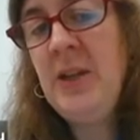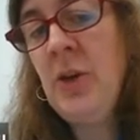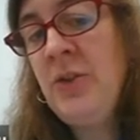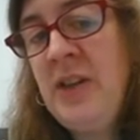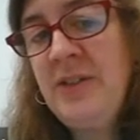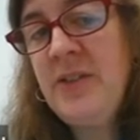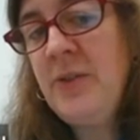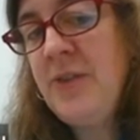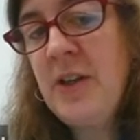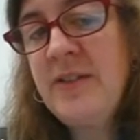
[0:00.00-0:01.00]
in the context
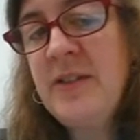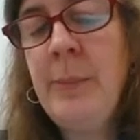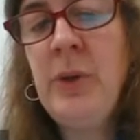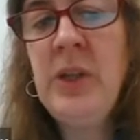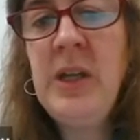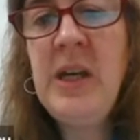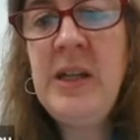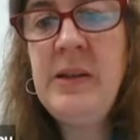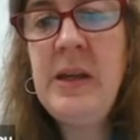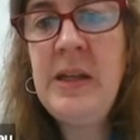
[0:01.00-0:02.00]
of, for example,
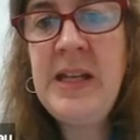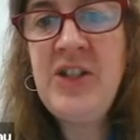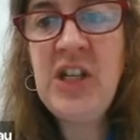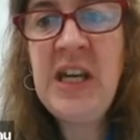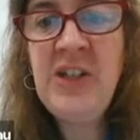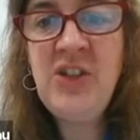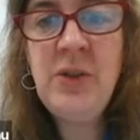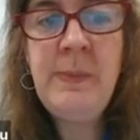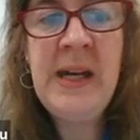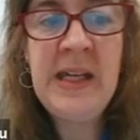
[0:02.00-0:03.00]
an
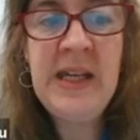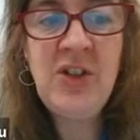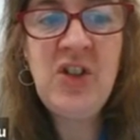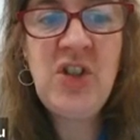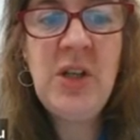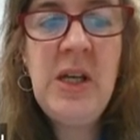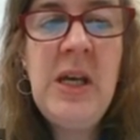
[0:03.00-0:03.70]
education package.